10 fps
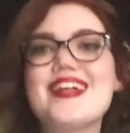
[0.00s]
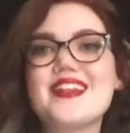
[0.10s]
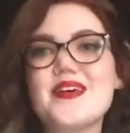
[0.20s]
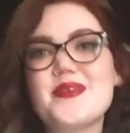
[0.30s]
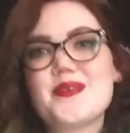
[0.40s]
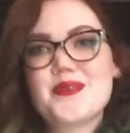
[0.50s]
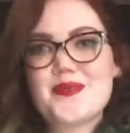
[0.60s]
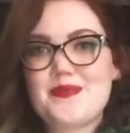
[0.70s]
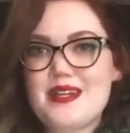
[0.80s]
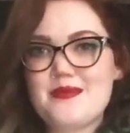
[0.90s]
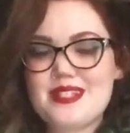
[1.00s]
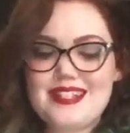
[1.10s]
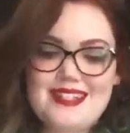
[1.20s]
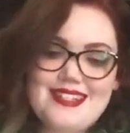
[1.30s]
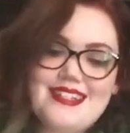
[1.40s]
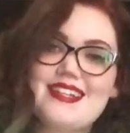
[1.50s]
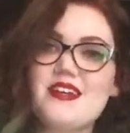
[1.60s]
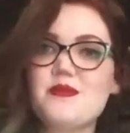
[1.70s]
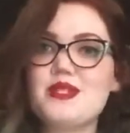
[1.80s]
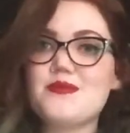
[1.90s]
Hello, my name is Liz and today
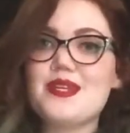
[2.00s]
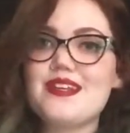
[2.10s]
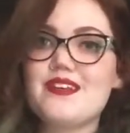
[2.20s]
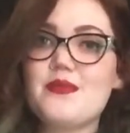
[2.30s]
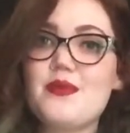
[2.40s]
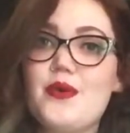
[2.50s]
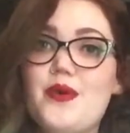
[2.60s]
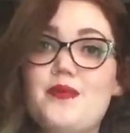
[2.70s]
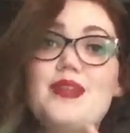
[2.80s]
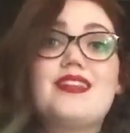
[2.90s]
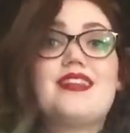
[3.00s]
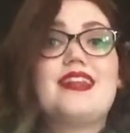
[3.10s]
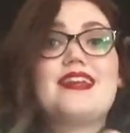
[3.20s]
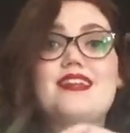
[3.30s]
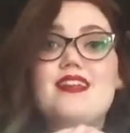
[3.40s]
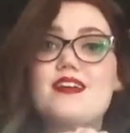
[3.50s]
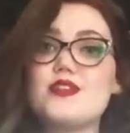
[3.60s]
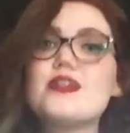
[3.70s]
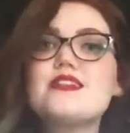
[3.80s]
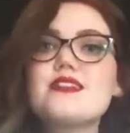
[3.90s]
I'll be speaking on the poem Lady
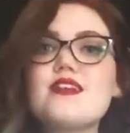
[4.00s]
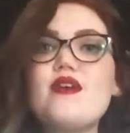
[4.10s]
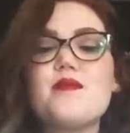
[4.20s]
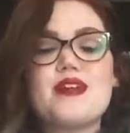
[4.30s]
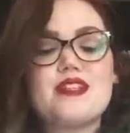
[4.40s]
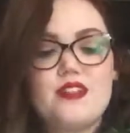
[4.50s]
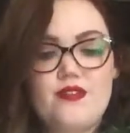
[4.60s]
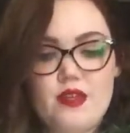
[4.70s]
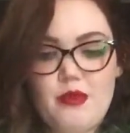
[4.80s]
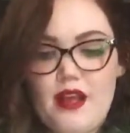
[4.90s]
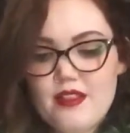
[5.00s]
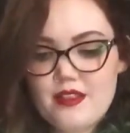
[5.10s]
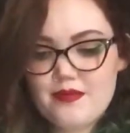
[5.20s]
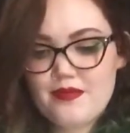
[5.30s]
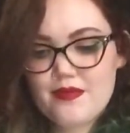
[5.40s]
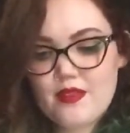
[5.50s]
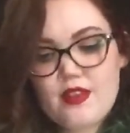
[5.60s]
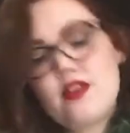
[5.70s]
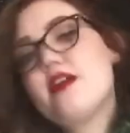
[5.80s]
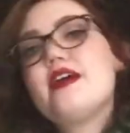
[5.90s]
Lazarus by Sylvia Plath.
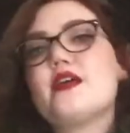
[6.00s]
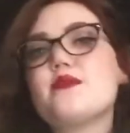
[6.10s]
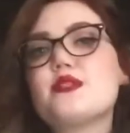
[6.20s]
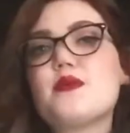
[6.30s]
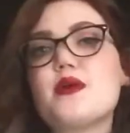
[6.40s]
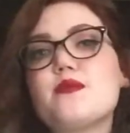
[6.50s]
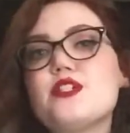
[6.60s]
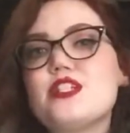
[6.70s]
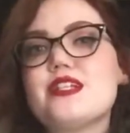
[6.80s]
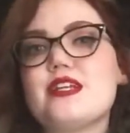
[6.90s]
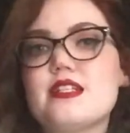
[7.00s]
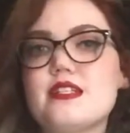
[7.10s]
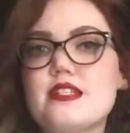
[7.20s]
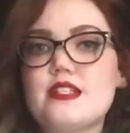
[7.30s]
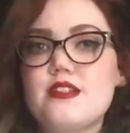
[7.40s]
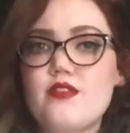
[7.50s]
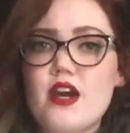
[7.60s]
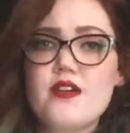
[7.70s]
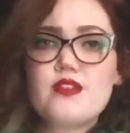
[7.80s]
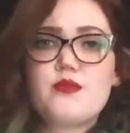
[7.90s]
It was published in
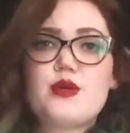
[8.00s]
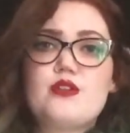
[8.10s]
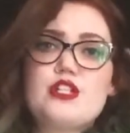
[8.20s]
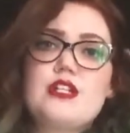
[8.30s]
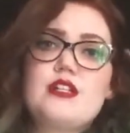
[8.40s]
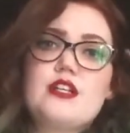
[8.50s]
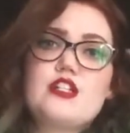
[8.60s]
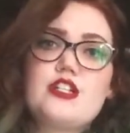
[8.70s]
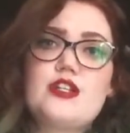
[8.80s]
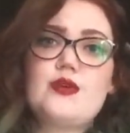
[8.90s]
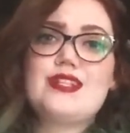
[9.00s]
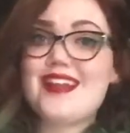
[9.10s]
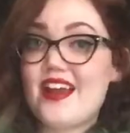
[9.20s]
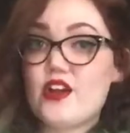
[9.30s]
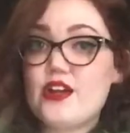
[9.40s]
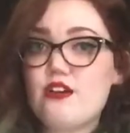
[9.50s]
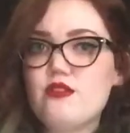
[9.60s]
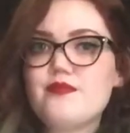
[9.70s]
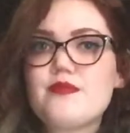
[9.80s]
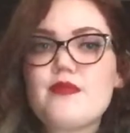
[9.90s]
1965 in the poetry collection known as Ariel.